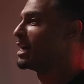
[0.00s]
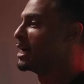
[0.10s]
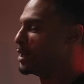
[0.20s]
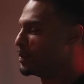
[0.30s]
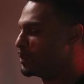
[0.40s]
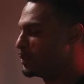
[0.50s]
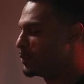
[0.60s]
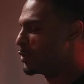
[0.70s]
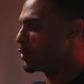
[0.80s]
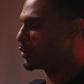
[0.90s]
Um,
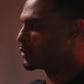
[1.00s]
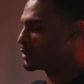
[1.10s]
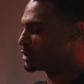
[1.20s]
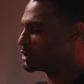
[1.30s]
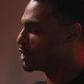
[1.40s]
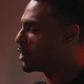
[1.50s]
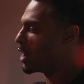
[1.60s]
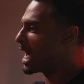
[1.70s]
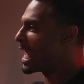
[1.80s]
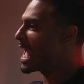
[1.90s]
you
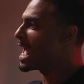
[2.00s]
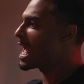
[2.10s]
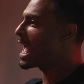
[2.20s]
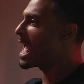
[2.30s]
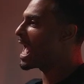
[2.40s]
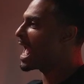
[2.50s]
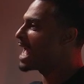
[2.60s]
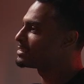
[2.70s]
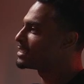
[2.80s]
know, as